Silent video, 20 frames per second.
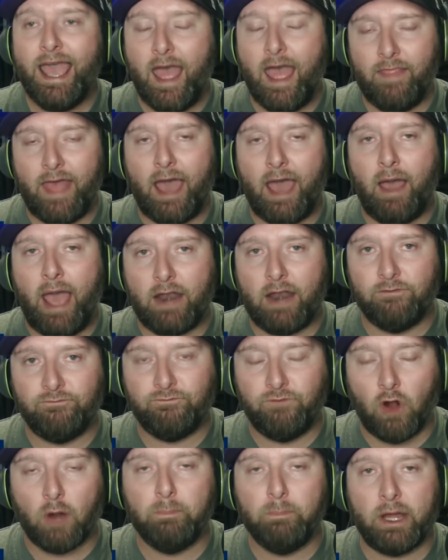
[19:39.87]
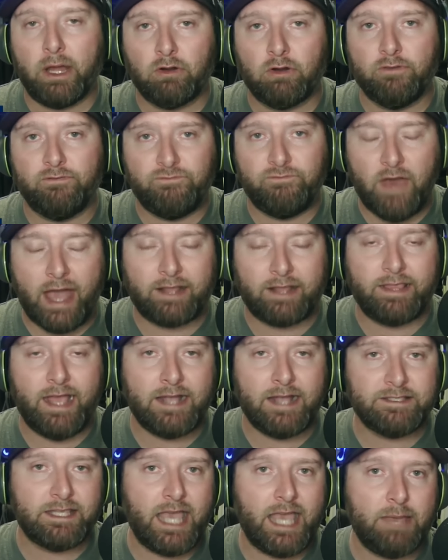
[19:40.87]
and that had a far better effect
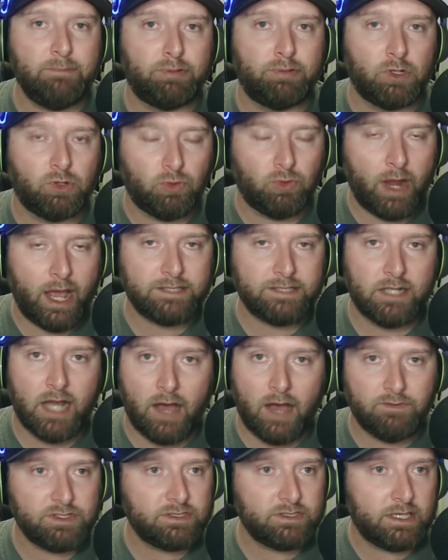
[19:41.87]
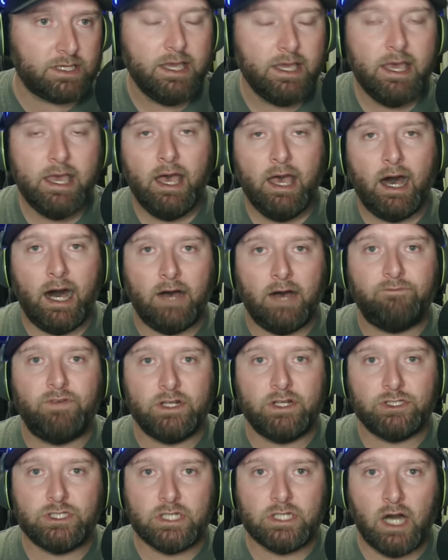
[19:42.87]
as the game progressed. And obviously, uh,
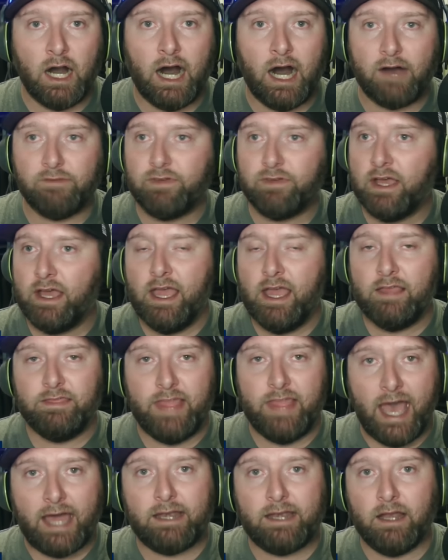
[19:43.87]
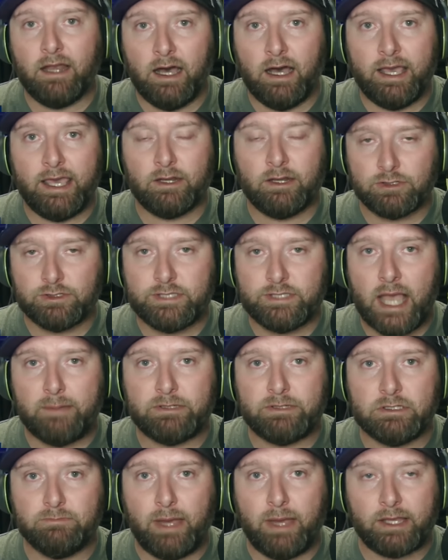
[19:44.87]
finishing off that uh,
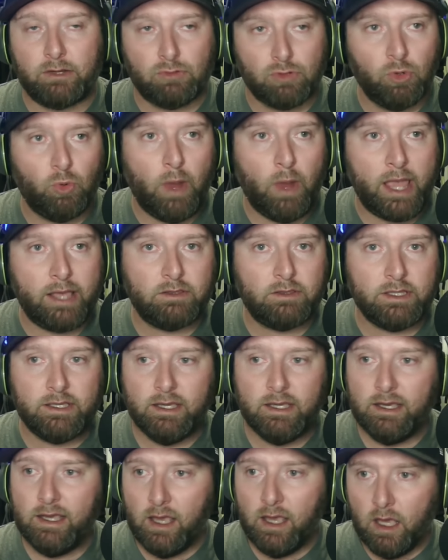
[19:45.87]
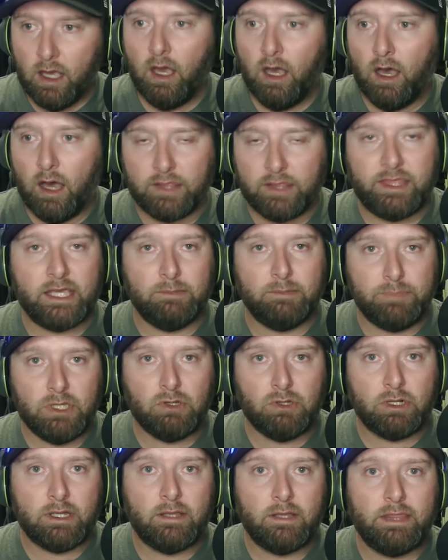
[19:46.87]
interception by Crew Wakley, a thing of
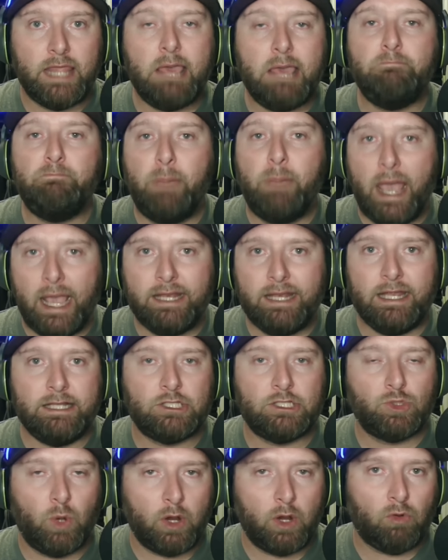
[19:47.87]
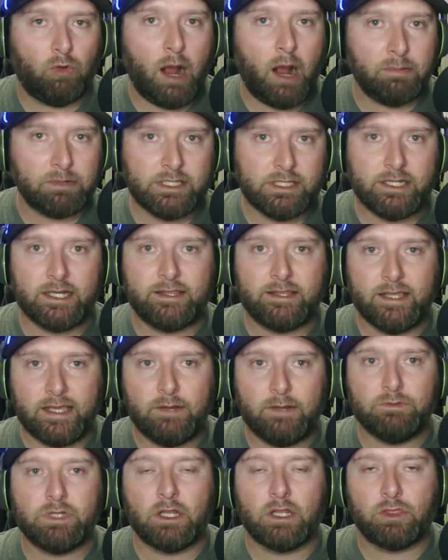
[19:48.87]
beauty. They baited Sawyer Robertson to think
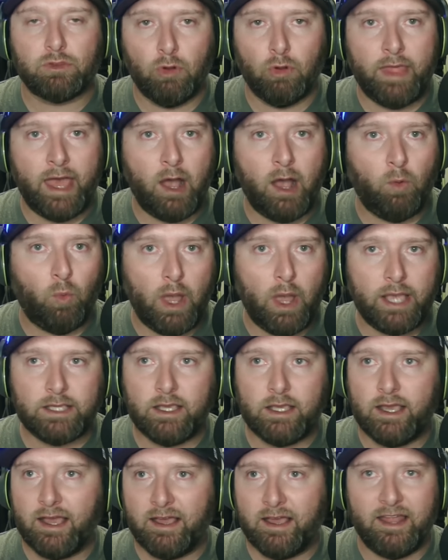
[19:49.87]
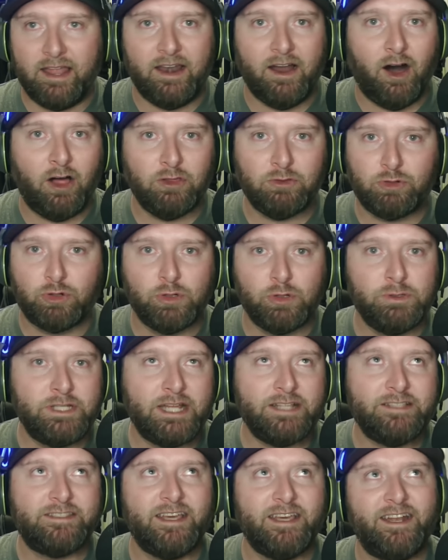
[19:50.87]
he was going to throw that way, and all crew
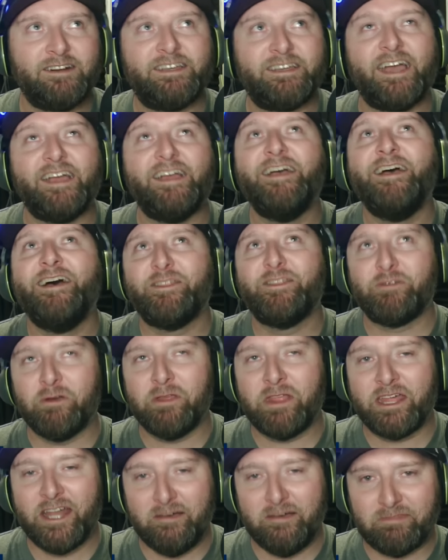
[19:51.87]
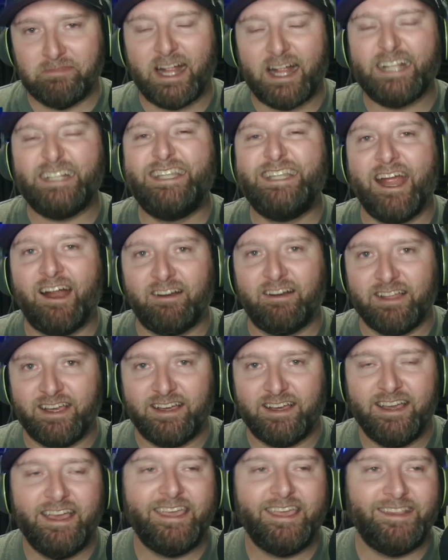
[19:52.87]
did said, "Okay, throw that up there. I dare you."
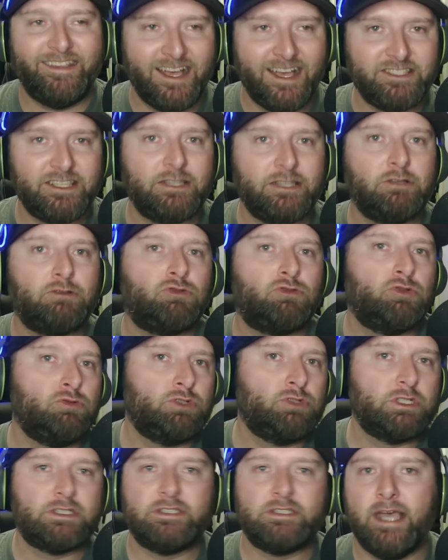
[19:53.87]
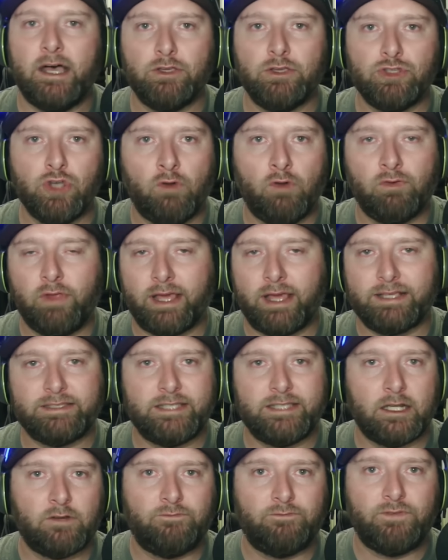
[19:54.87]
He does it. Crew just sails over like a
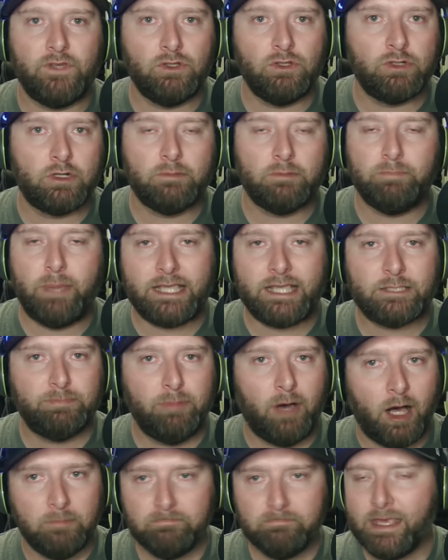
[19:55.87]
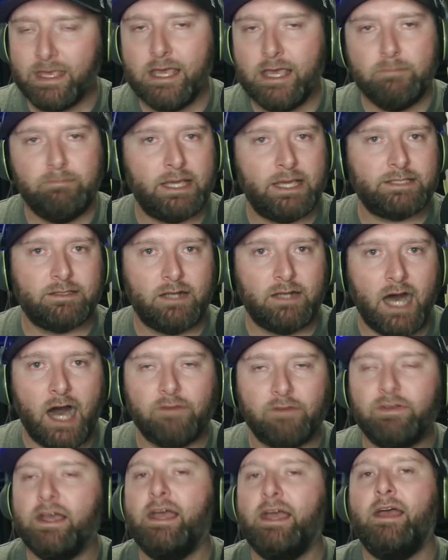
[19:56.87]
center fielder in baseball, picks it
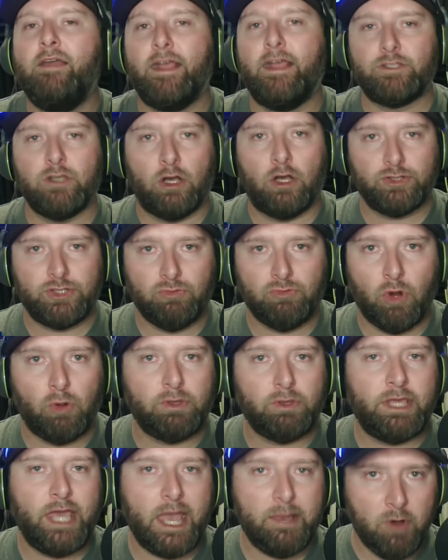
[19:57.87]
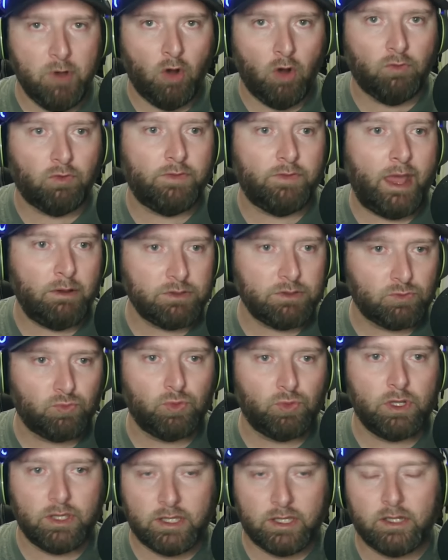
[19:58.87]
off. That's all she wrote. Game over. And that was a
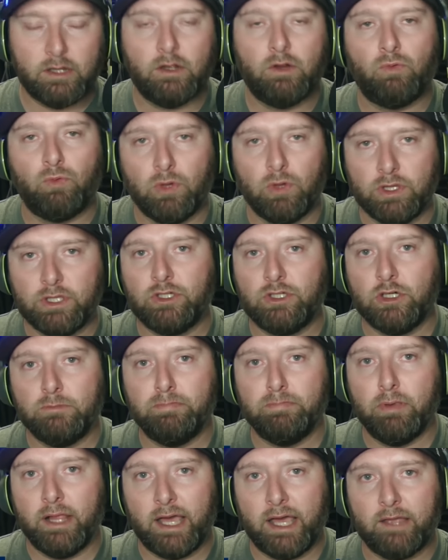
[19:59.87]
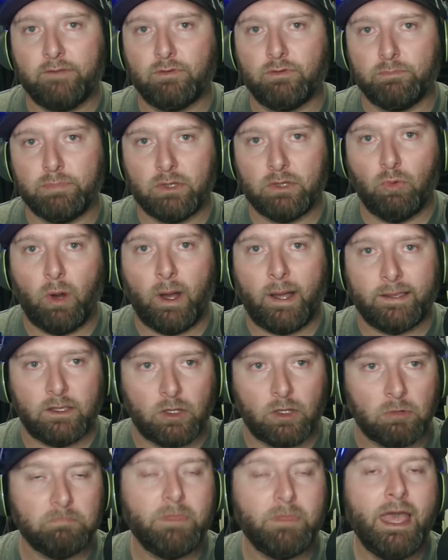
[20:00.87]
really, really good play for
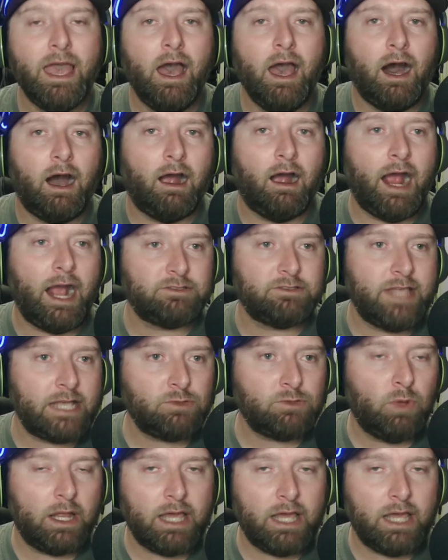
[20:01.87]
BYU. All right. So that's what I